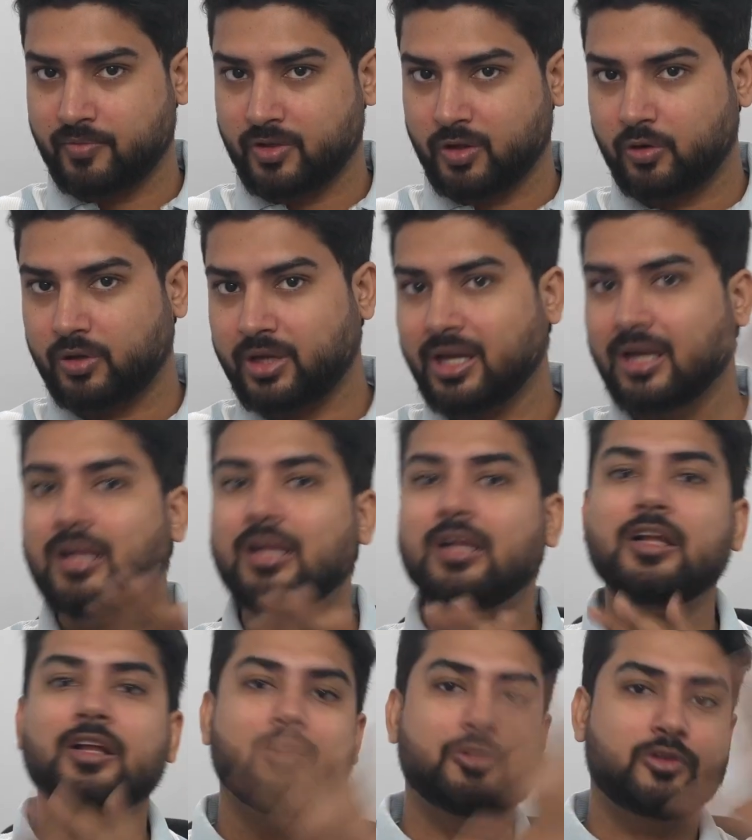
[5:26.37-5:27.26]
Okay,
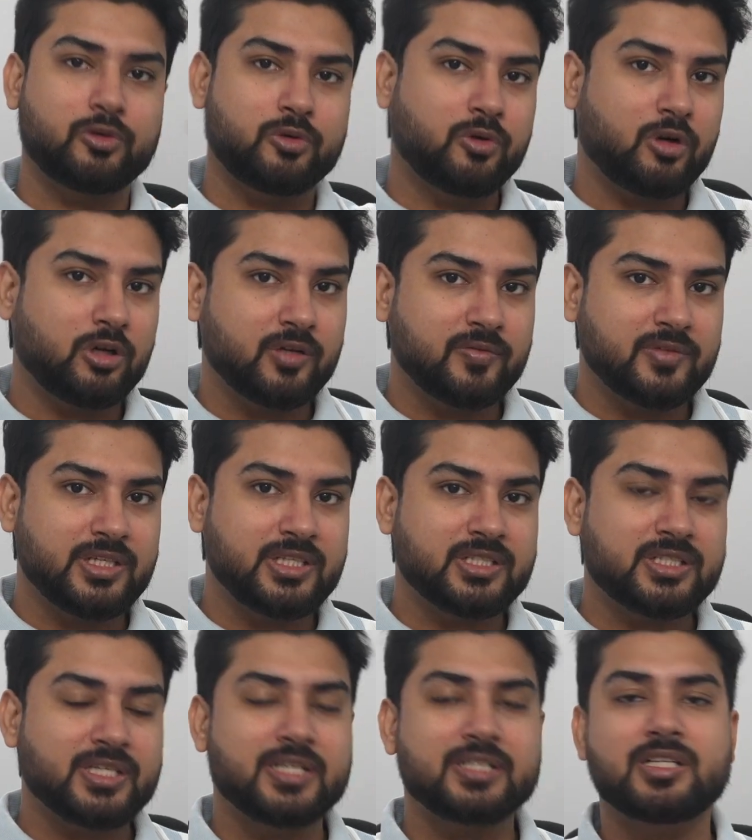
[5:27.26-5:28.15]
so do all of
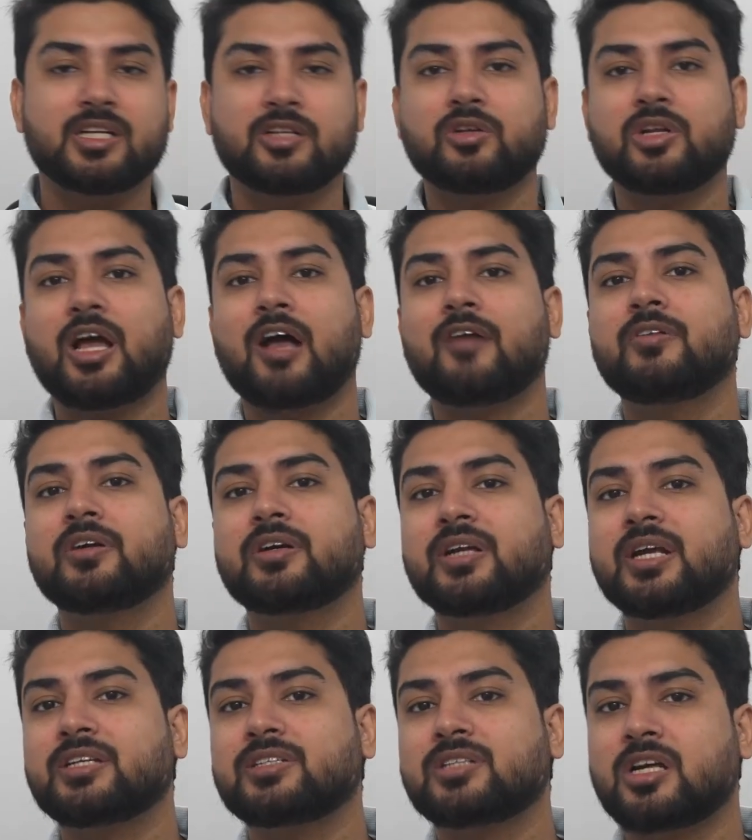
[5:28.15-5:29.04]
these things and you'll have a
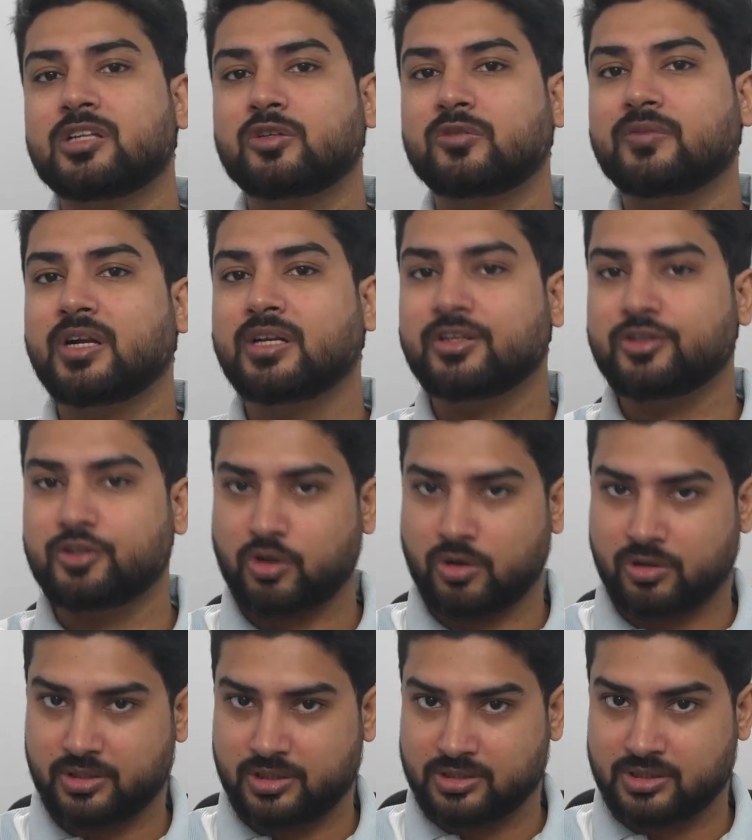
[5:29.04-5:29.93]
great chance of getting
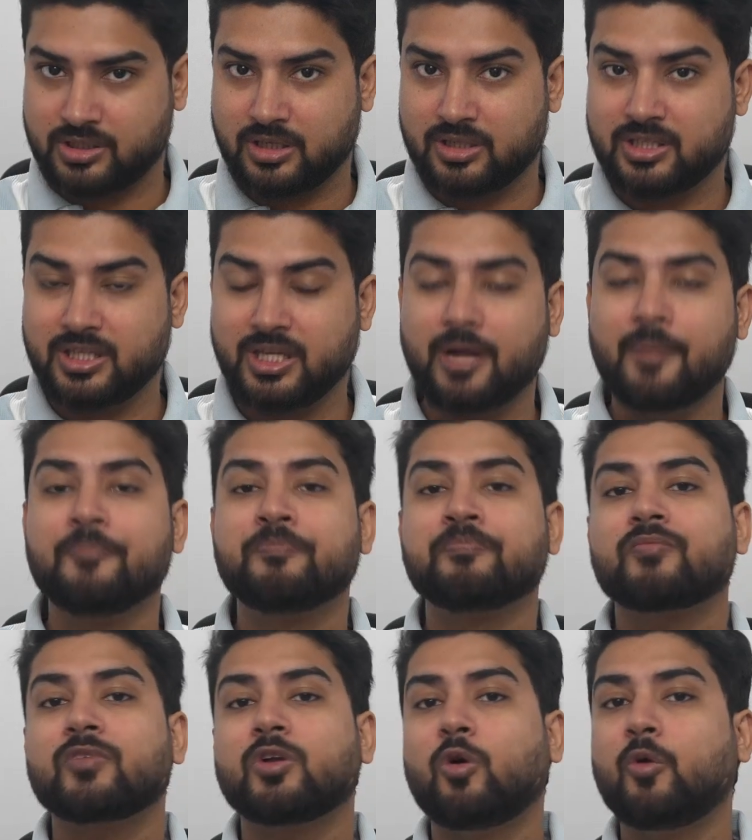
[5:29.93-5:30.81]
shortlisted. See,
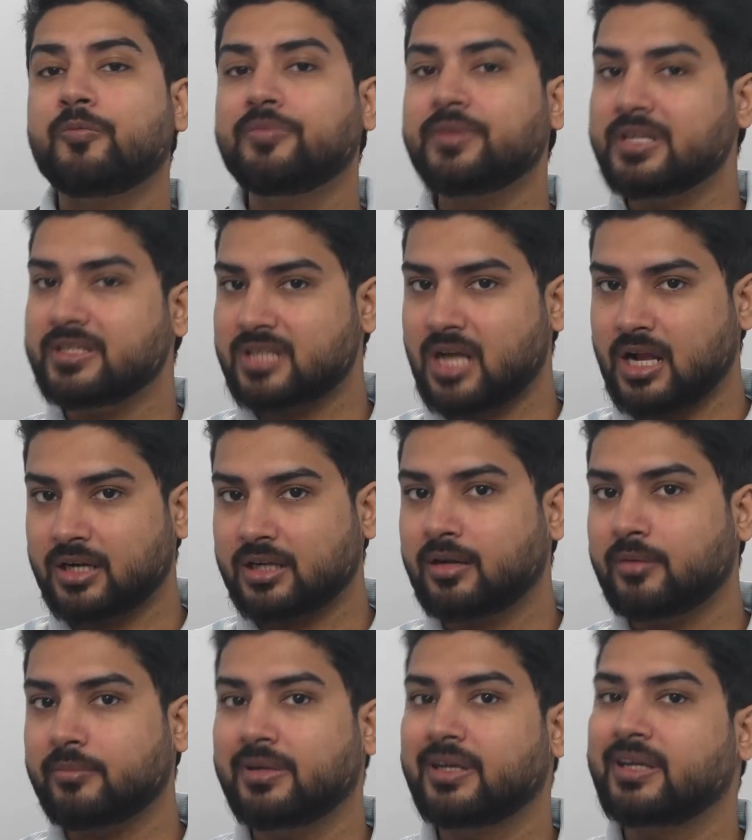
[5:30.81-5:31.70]
openings are
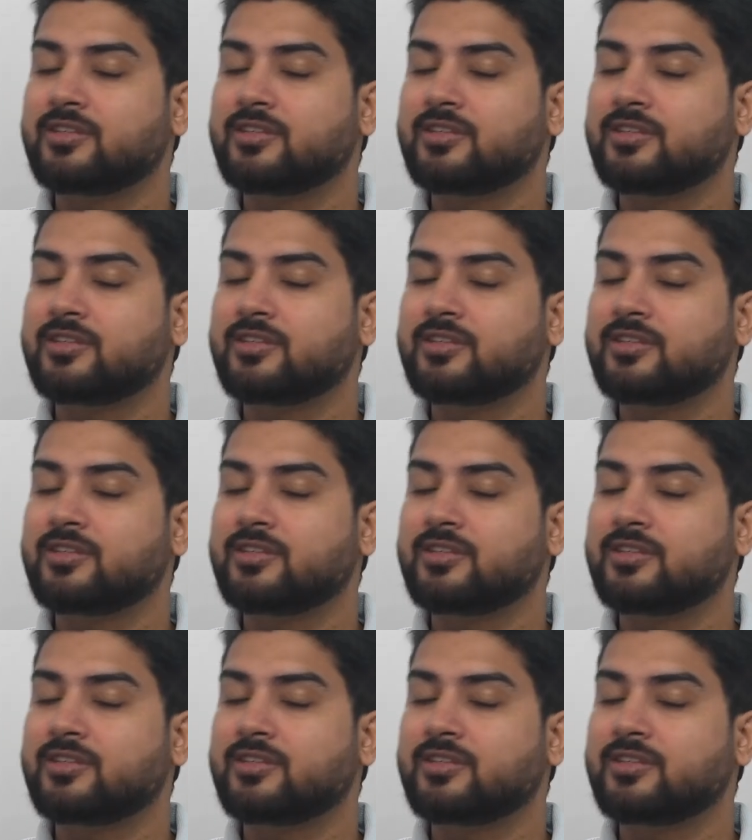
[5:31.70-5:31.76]
coming.